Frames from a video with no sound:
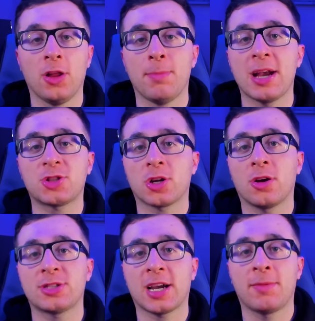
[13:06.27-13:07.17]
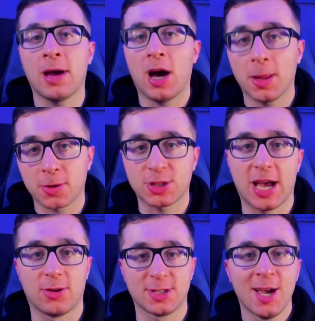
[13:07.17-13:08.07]
And make sure to go check out my other
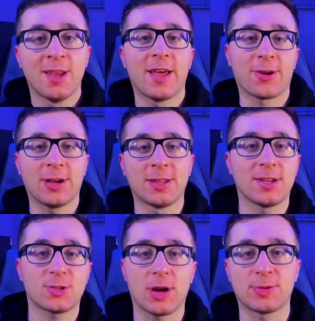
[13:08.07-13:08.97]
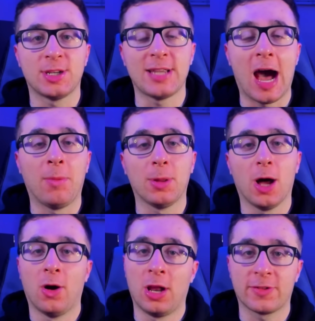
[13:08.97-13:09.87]
channels that are in the description down
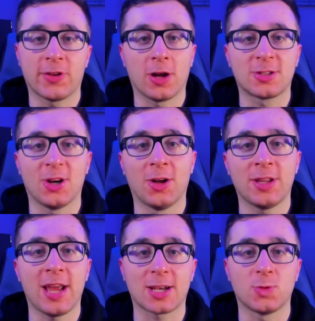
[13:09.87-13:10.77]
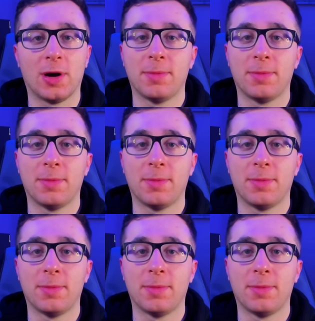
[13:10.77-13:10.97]
below. And I'll talk to y'all in the next one.